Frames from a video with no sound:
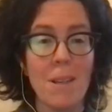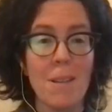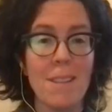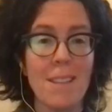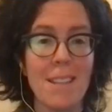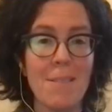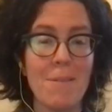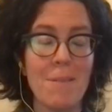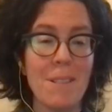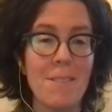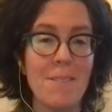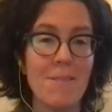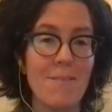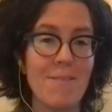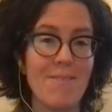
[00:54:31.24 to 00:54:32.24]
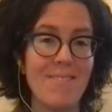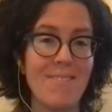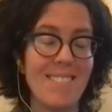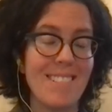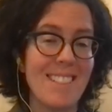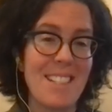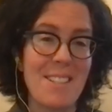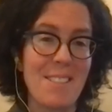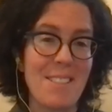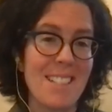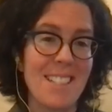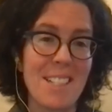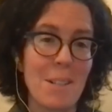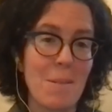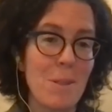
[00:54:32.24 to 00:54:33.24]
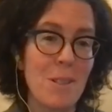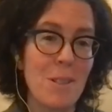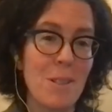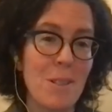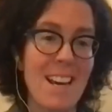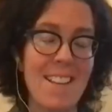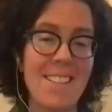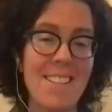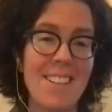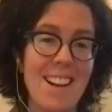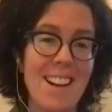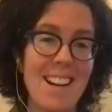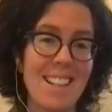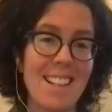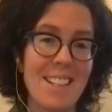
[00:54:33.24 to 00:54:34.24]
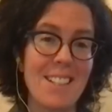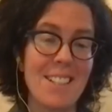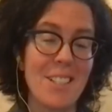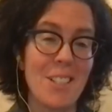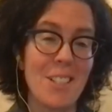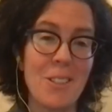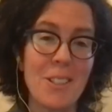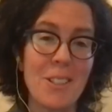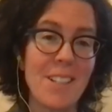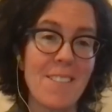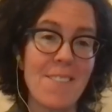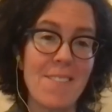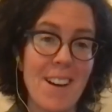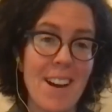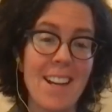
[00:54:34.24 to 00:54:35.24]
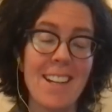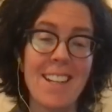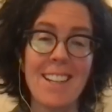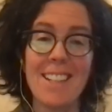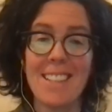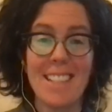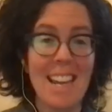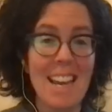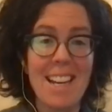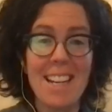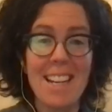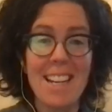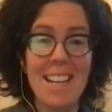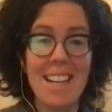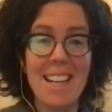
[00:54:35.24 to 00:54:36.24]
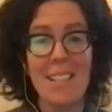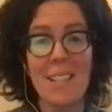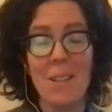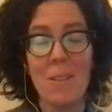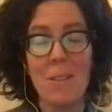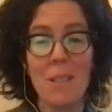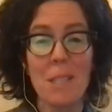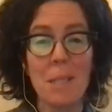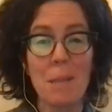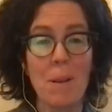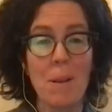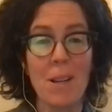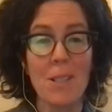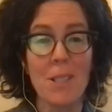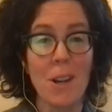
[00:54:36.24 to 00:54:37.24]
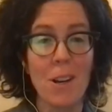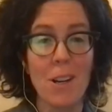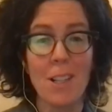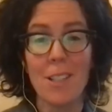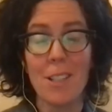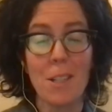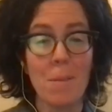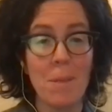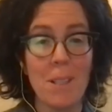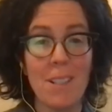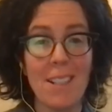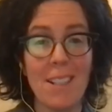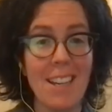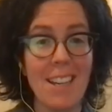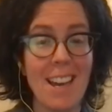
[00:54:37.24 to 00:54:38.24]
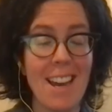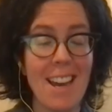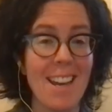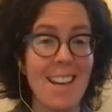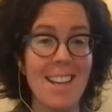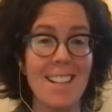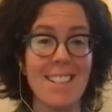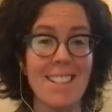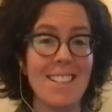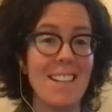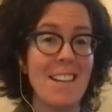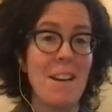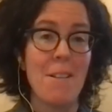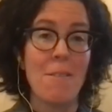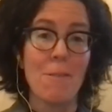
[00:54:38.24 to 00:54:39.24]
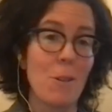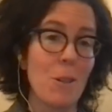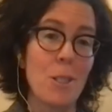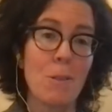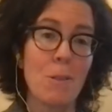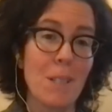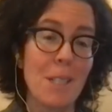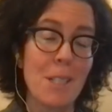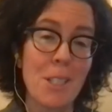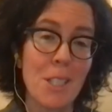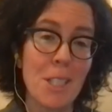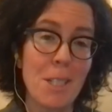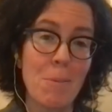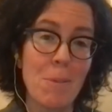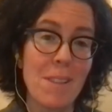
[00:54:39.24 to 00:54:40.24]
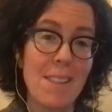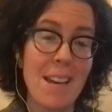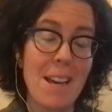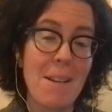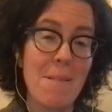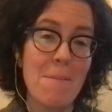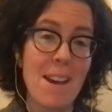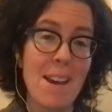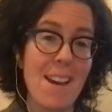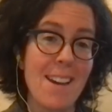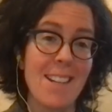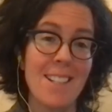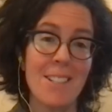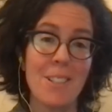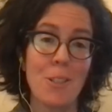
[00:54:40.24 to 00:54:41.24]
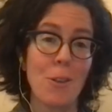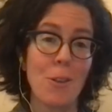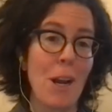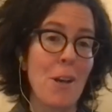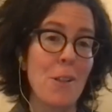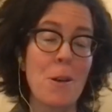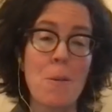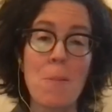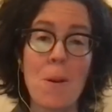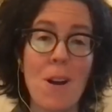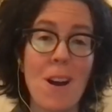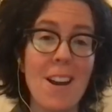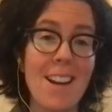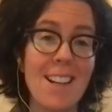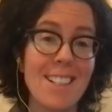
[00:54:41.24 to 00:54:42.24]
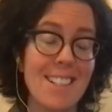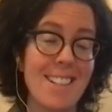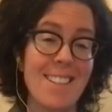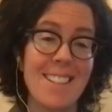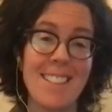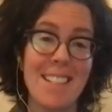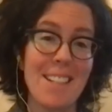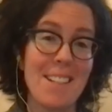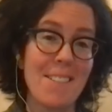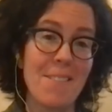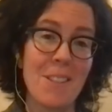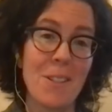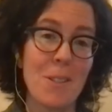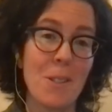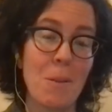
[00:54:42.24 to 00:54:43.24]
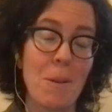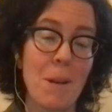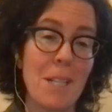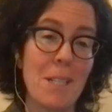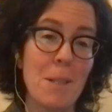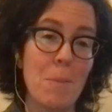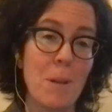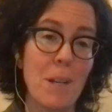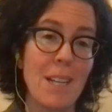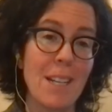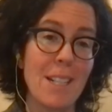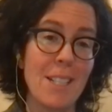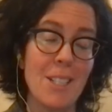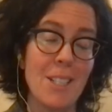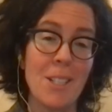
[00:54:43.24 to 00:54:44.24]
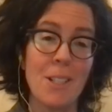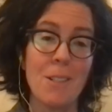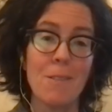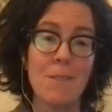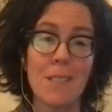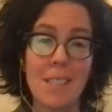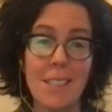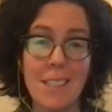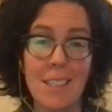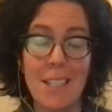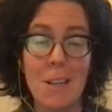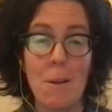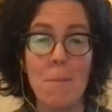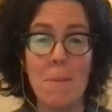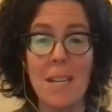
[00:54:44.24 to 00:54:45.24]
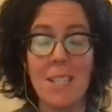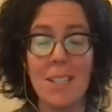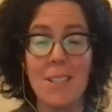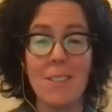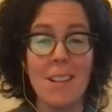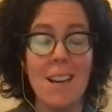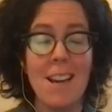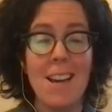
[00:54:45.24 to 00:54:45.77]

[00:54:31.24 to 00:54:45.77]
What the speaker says: I think we've, distilled between Heather and I, like scanning and seeing who the suppliers are in your community and forge a relationship with them and trial their product, see if there's a way to bring it into your facility or menu.